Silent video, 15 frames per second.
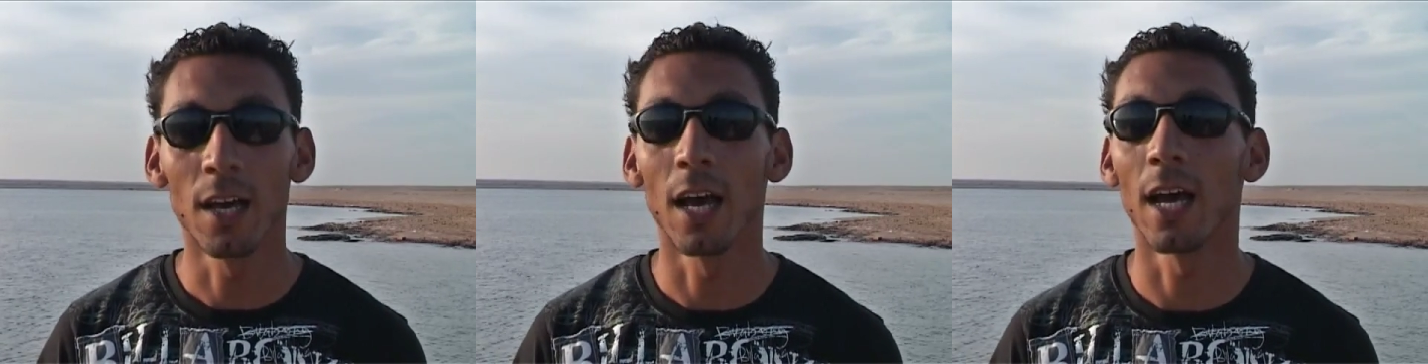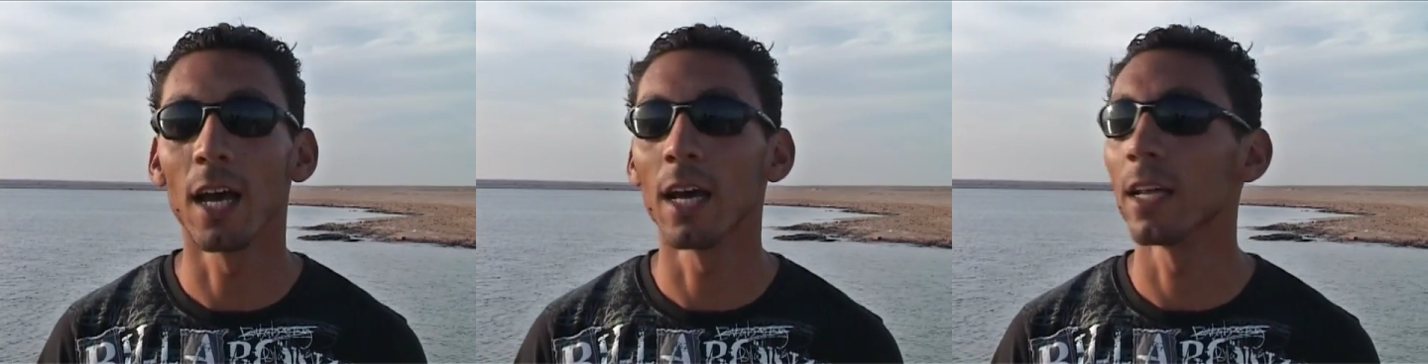
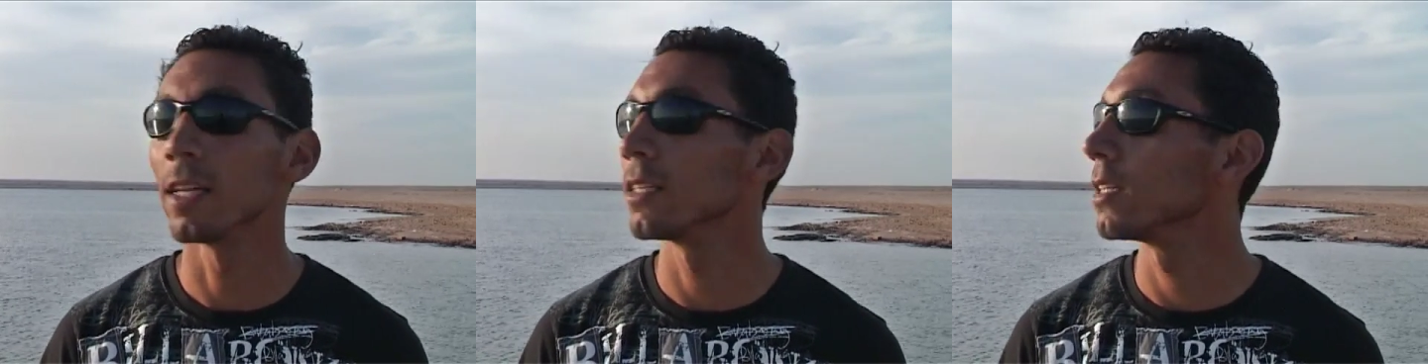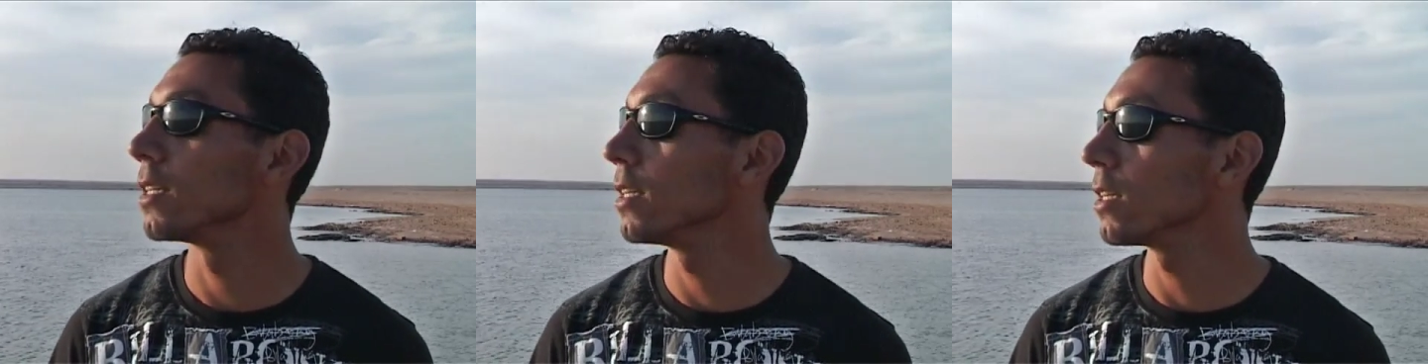
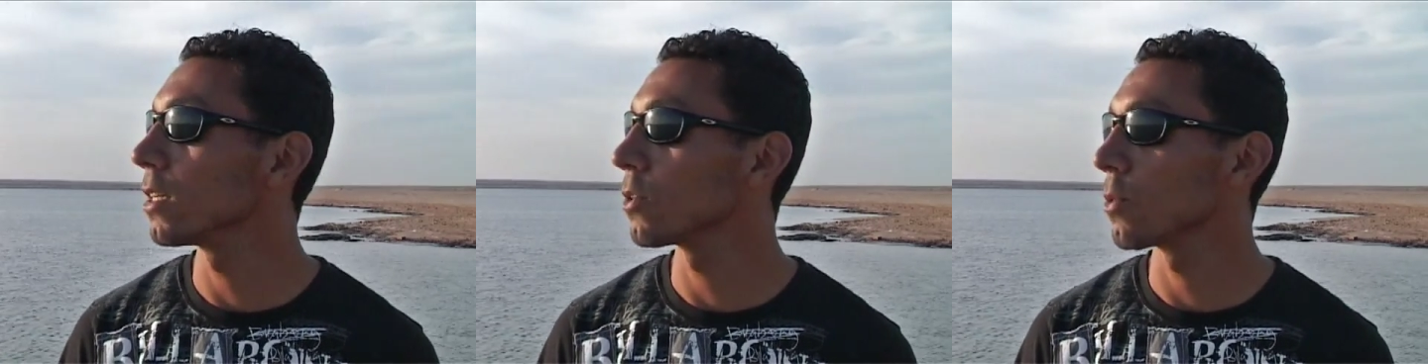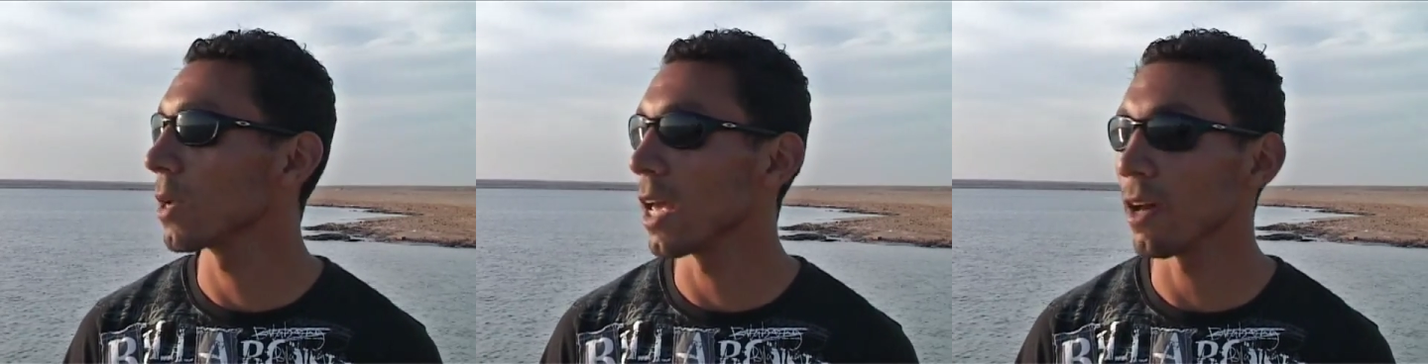and
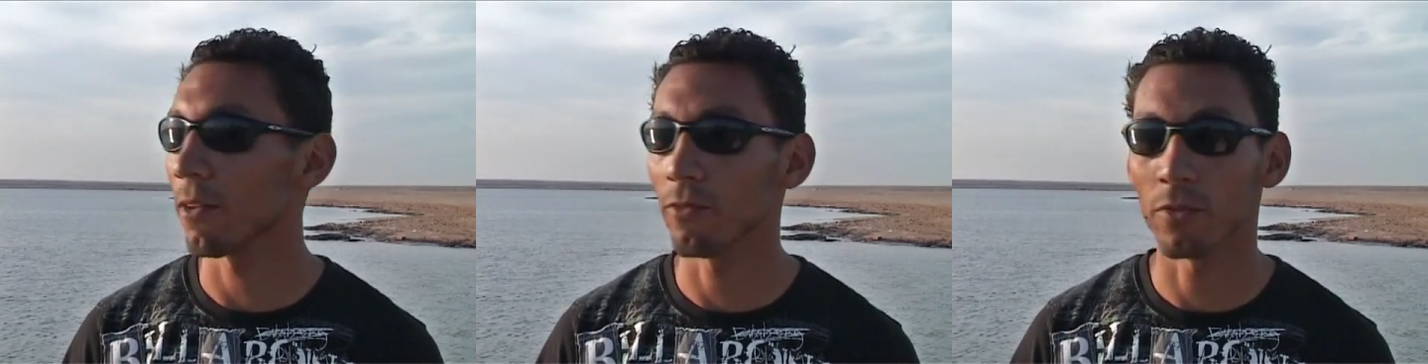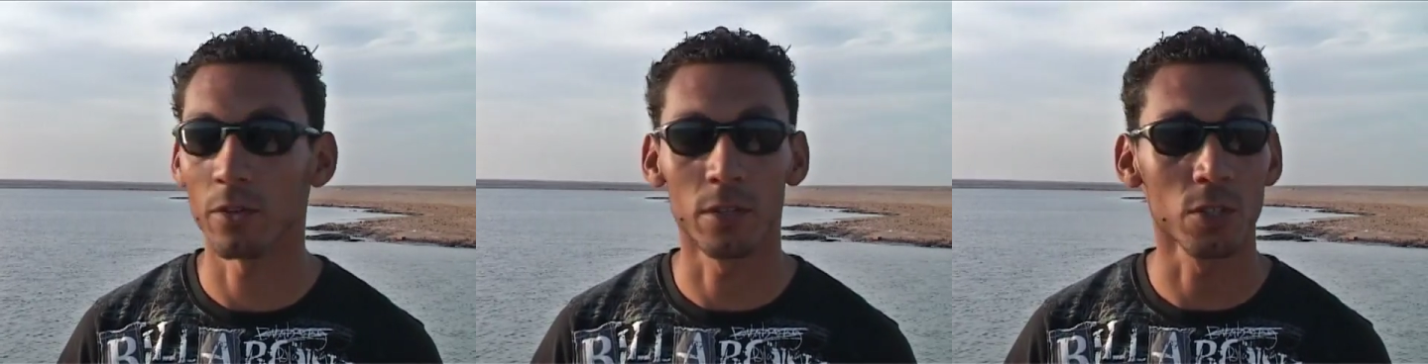here we
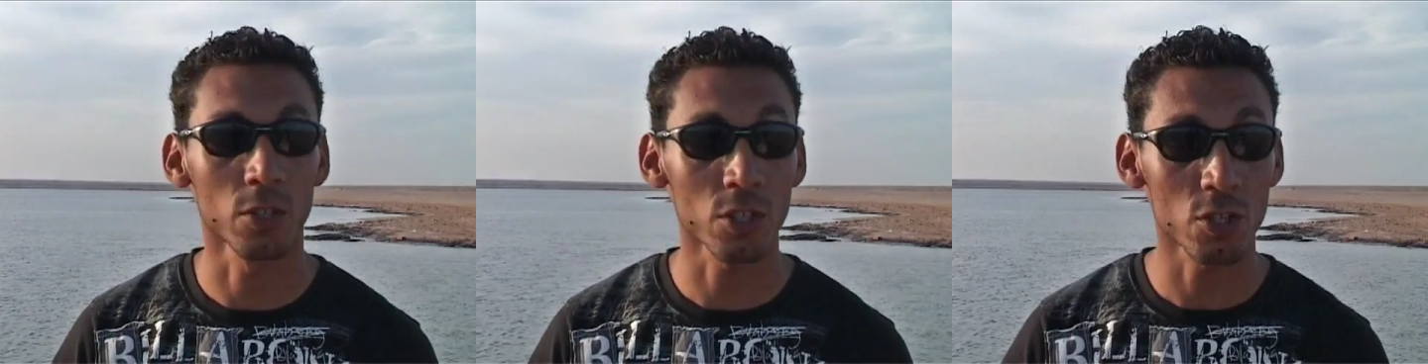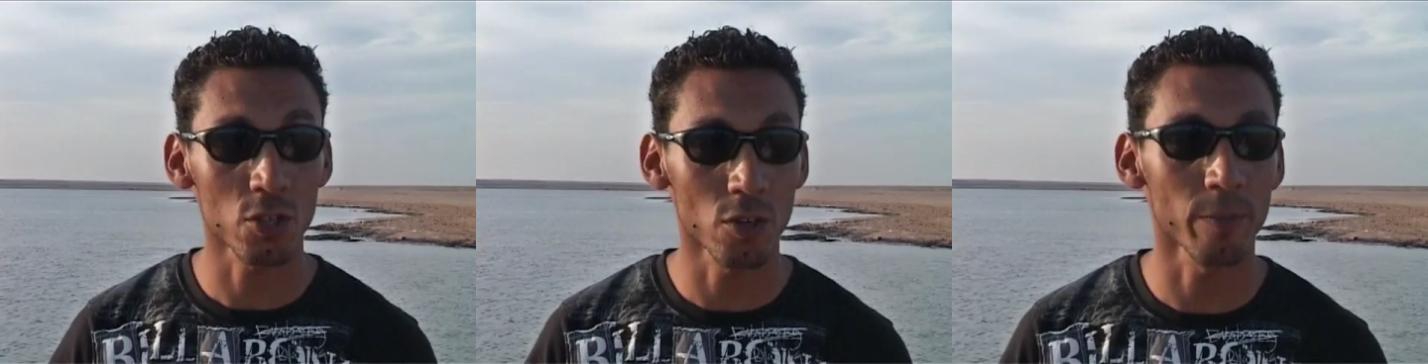have uh,
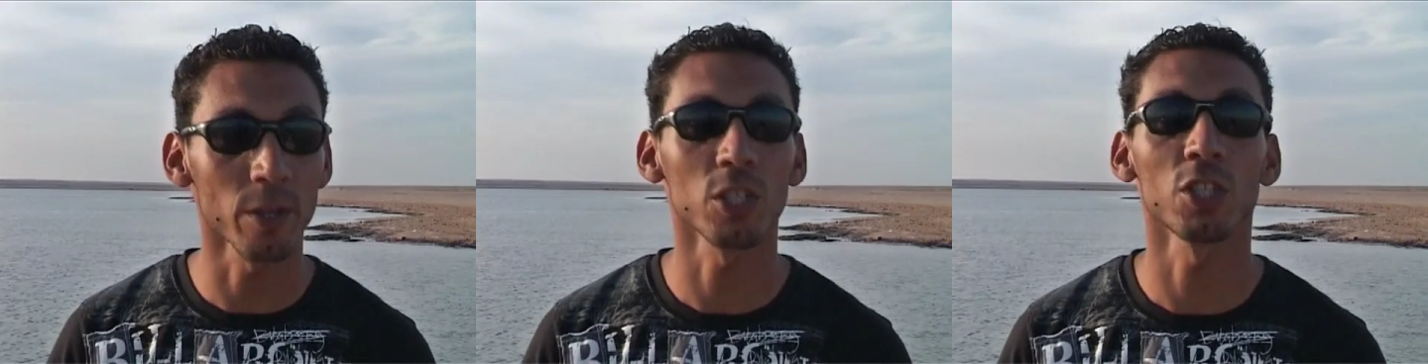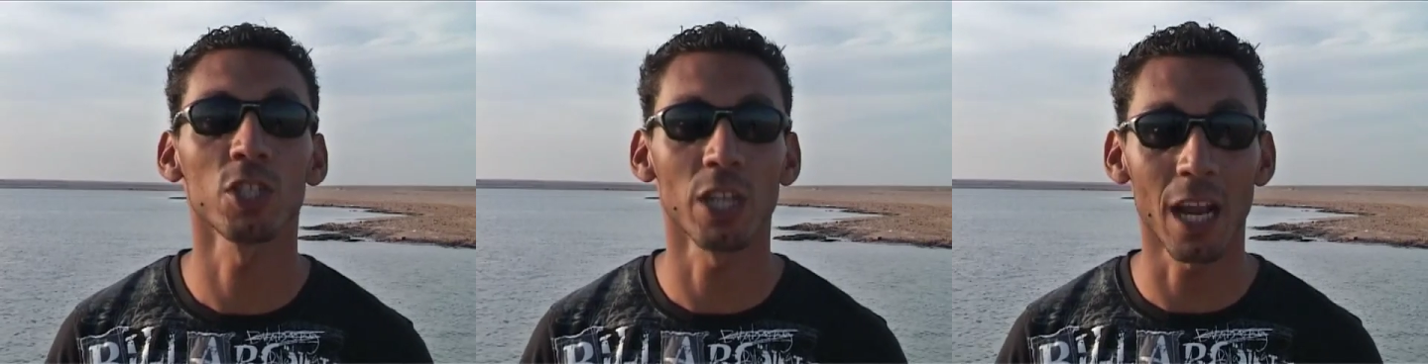not so
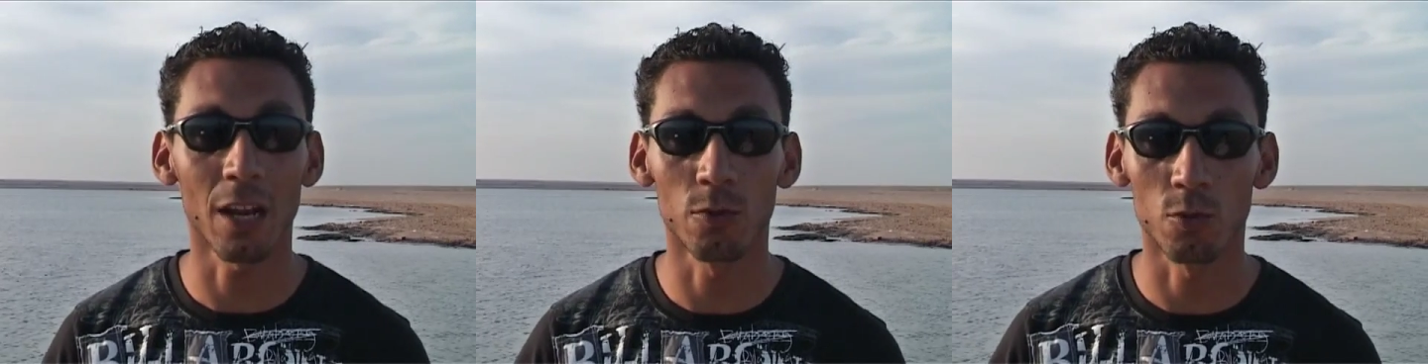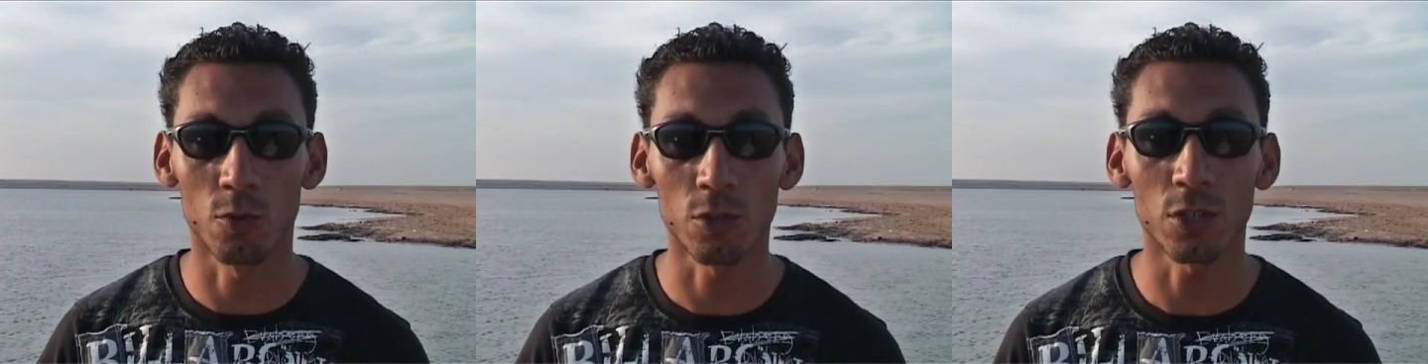much
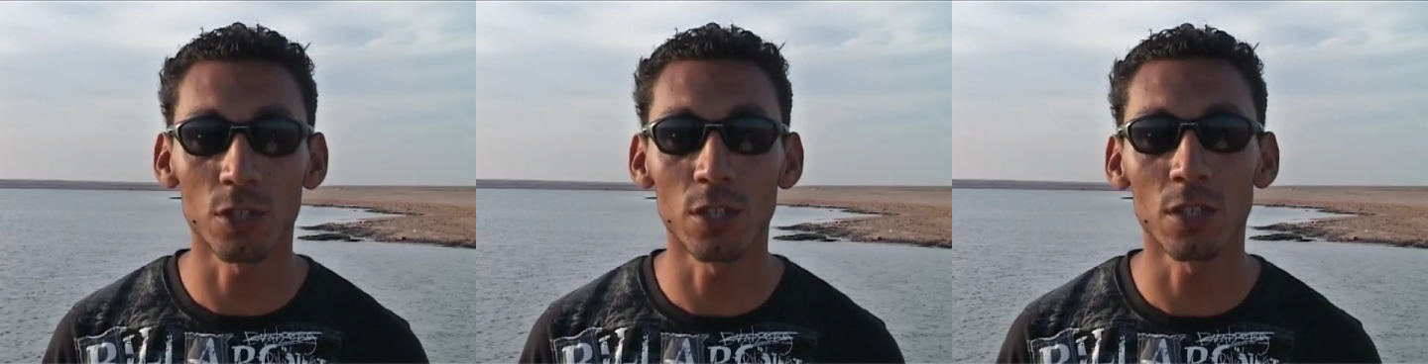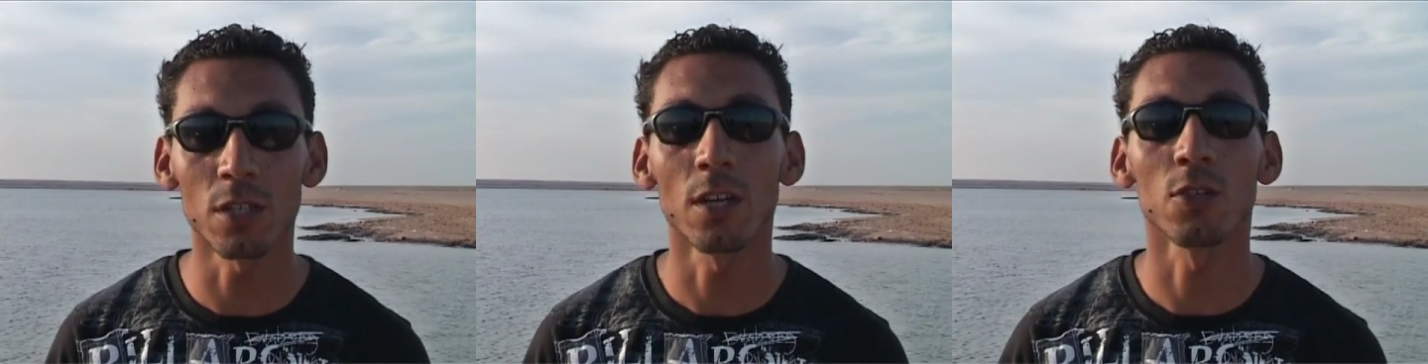shallow water